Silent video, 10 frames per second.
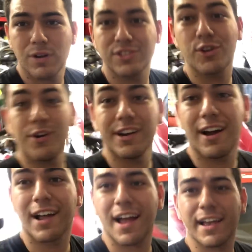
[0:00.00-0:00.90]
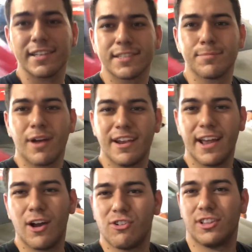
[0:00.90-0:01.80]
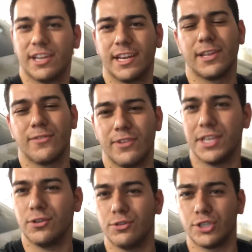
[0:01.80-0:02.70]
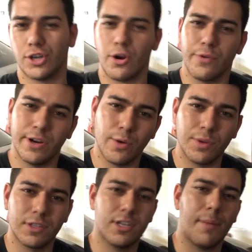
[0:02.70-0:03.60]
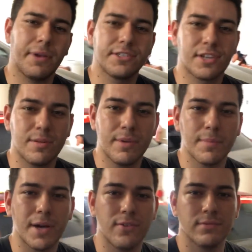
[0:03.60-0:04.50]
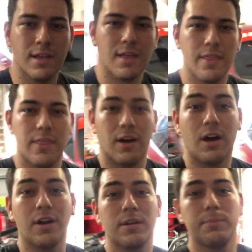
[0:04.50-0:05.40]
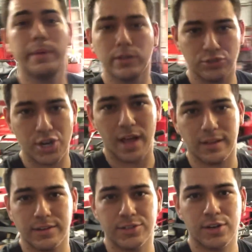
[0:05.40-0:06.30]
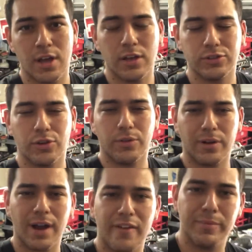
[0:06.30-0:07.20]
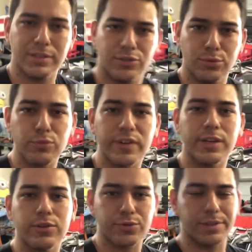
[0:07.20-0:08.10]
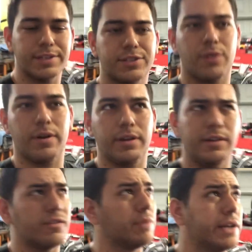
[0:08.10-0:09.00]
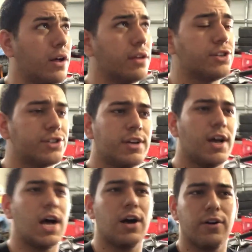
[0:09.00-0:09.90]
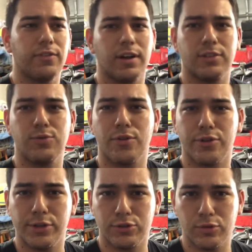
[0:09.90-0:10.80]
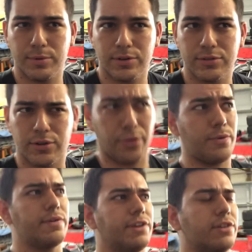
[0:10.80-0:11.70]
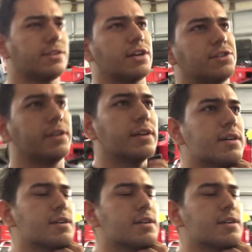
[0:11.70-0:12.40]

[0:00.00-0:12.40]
What's going on, guys? By now, clicking on the video, you should already know what the topic is going to be about, the Honda Build Challenge. So there have been 2 videos released already of my knowledge of 2 other YouTubers, or 3 videos actually,